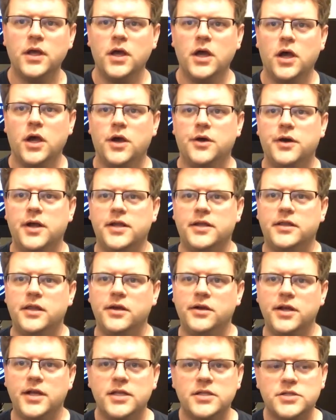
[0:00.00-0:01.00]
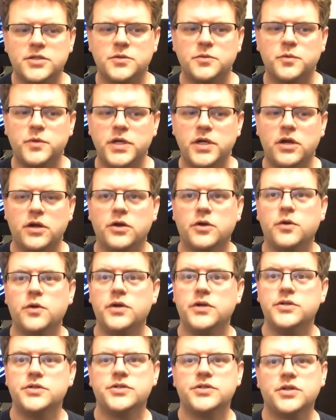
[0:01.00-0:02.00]
All right, clarinets, we are going
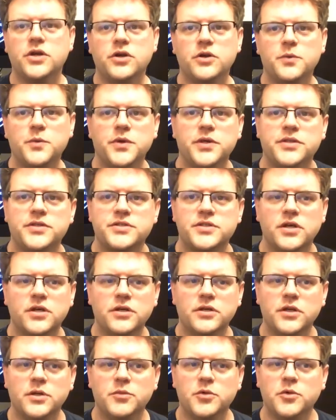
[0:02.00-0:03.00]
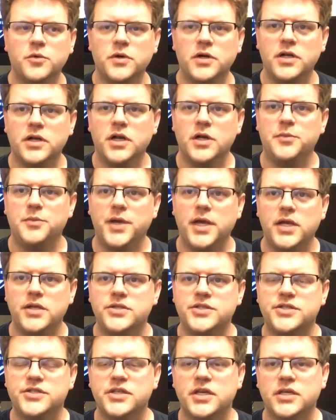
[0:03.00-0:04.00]
to start with song number 1 on page
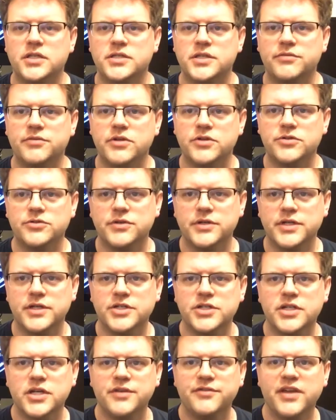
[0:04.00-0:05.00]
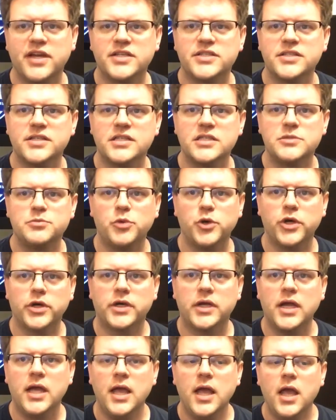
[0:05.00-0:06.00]
6 of the Tradition of Excellence book.
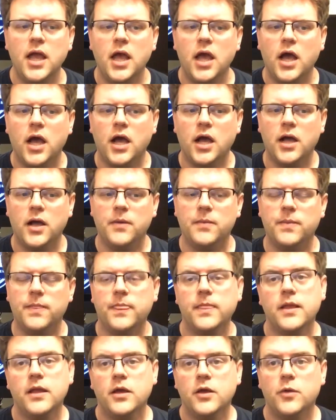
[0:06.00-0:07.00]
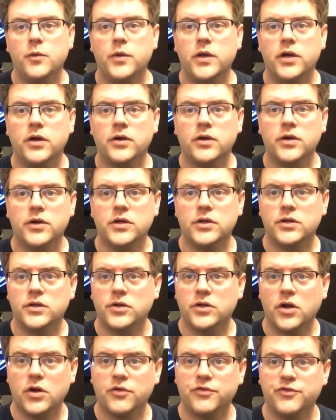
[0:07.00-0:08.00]
We are going to learn
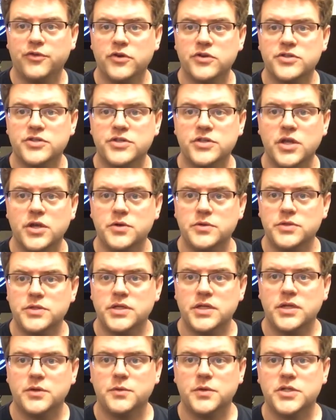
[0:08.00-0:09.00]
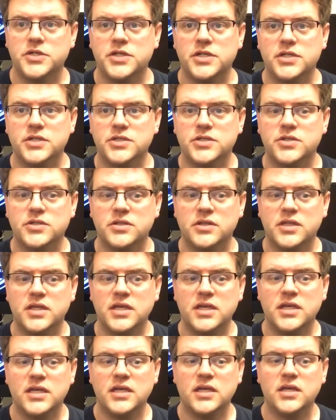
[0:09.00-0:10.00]
our first note, which is
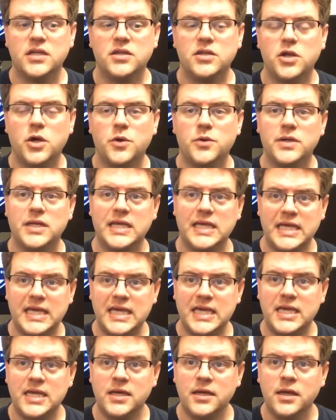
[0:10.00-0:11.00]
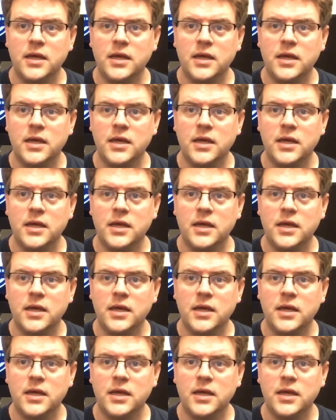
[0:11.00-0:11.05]
the note E.